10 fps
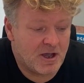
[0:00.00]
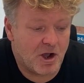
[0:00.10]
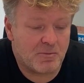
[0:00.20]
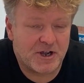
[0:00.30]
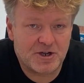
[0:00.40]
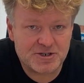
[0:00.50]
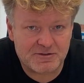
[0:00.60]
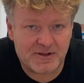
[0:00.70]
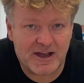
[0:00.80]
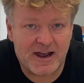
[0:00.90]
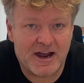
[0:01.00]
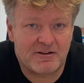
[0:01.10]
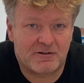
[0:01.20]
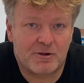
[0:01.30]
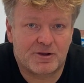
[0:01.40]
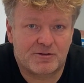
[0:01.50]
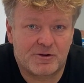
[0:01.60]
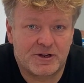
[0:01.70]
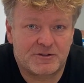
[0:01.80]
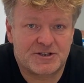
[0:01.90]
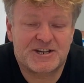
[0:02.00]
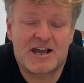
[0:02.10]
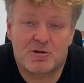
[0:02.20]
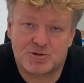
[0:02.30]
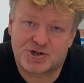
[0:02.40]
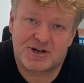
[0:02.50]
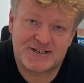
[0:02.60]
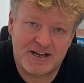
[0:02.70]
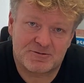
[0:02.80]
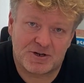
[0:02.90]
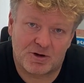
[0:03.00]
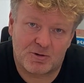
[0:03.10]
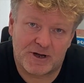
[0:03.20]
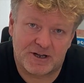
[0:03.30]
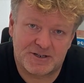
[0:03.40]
And because of that air flowing through it, the towel dries out a lot quicker,